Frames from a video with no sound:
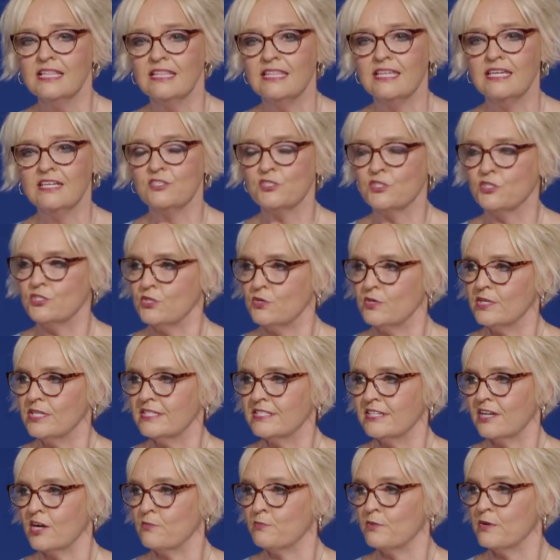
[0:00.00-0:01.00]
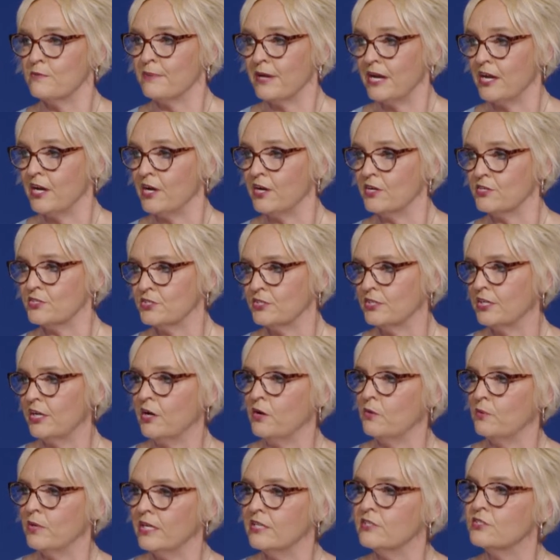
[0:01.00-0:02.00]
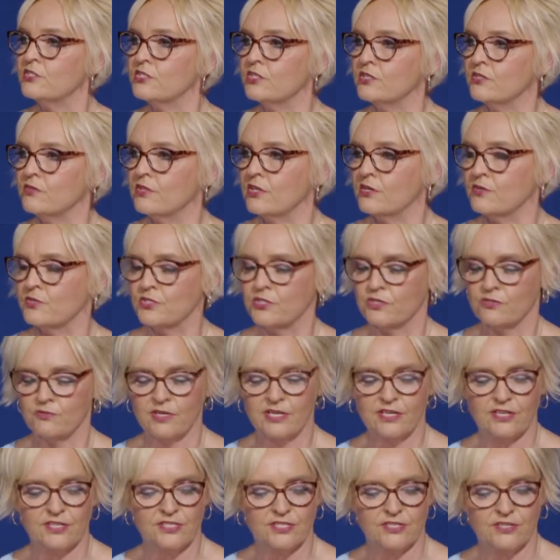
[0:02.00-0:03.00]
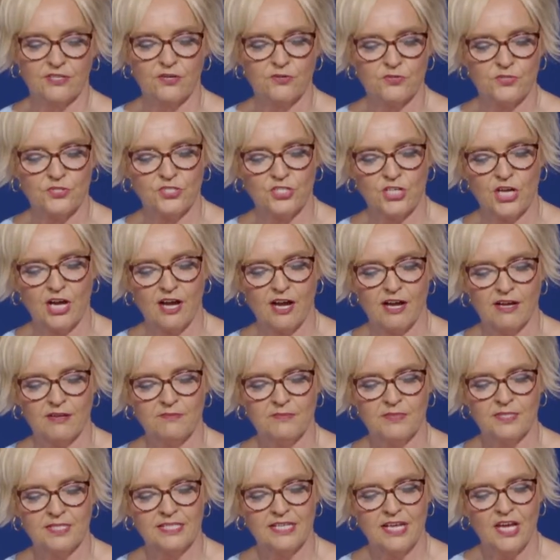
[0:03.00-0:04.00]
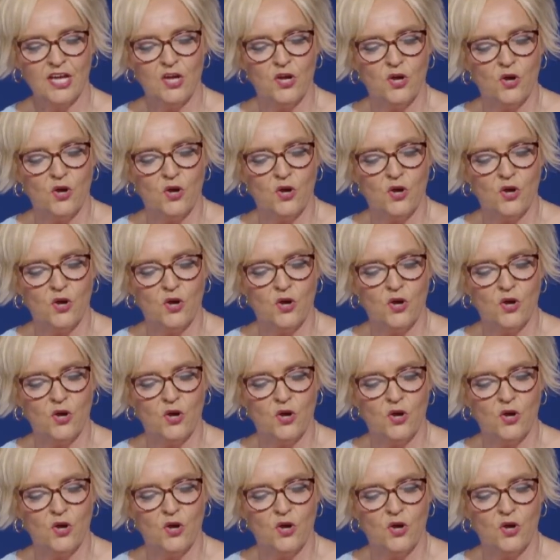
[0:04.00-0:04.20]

these students are prepared to go into those careers and those jobs.